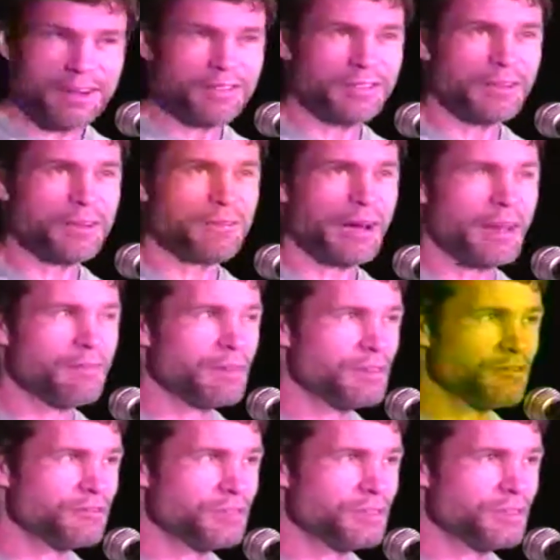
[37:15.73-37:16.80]
I think it might have been
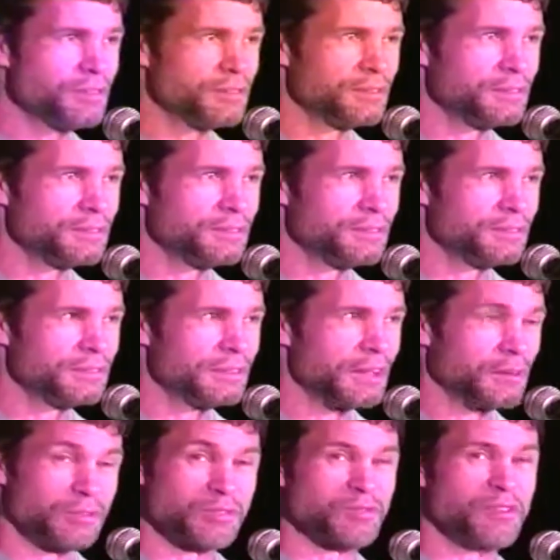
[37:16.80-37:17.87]
Ferron.
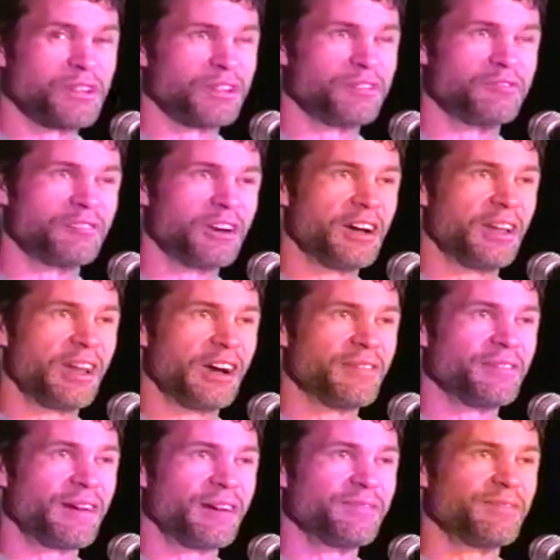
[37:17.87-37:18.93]
It was really fun. I
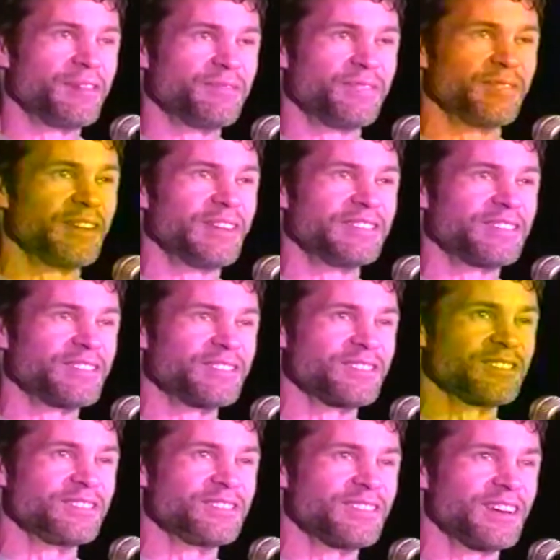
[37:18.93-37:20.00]
remember we had such a
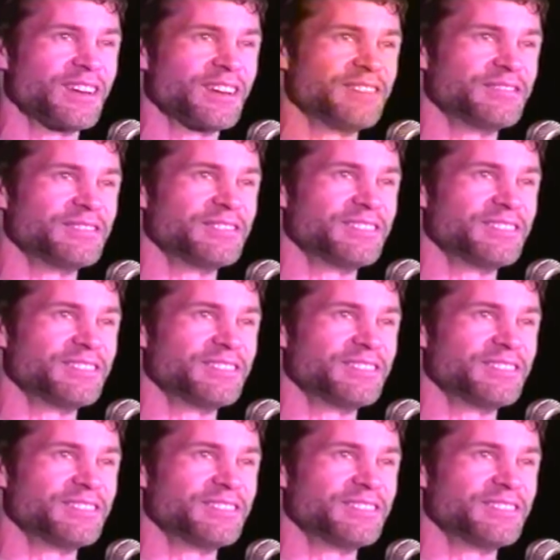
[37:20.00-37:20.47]
good time.